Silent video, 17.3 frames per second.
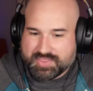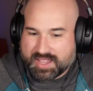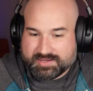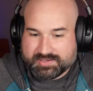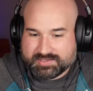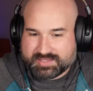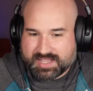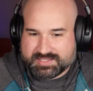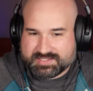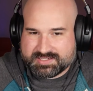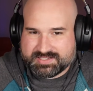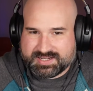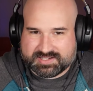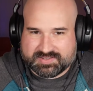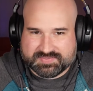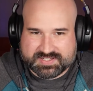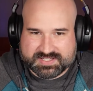that that's
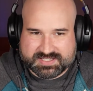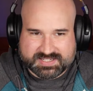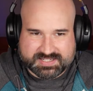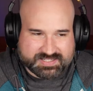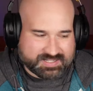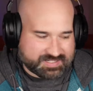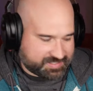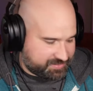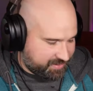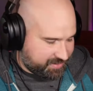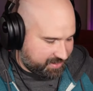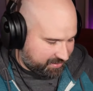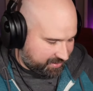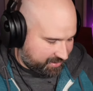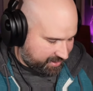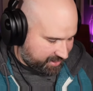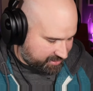Detective 66. Do
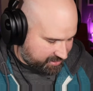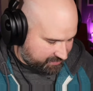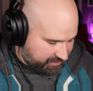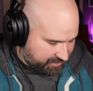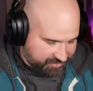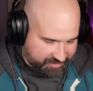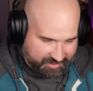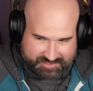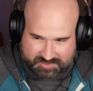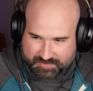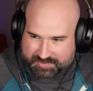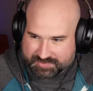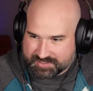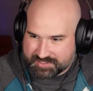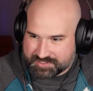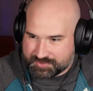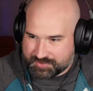you guys have any thoughts
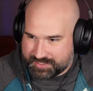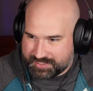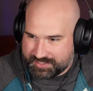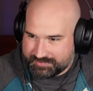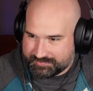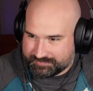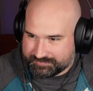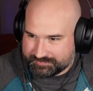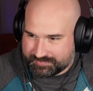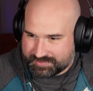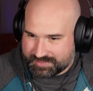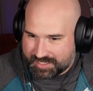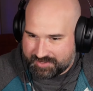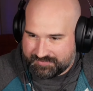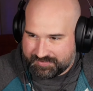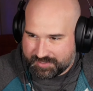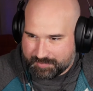about this story?
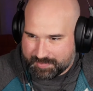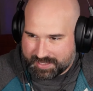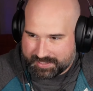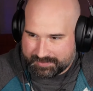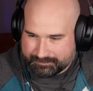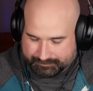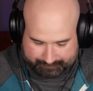How do you feel about it?